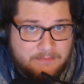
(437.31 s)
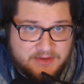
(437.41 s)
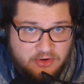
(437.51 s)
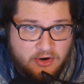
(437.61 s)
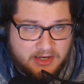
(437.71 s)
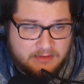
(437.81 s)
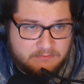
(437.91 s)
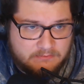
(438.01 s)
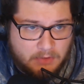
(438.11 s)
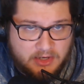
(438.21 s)
the target
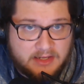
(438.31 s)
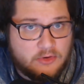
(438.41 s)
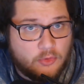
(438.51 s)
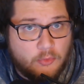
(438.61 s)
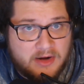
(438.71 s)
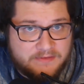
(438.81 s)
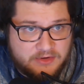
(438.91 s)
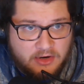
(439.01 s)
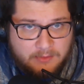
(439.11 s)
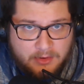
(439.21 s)
market, or one of the
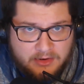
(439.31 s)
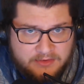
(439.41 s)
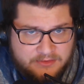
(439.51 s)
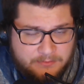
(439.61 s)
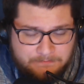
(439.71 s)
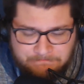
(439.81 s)
target markets.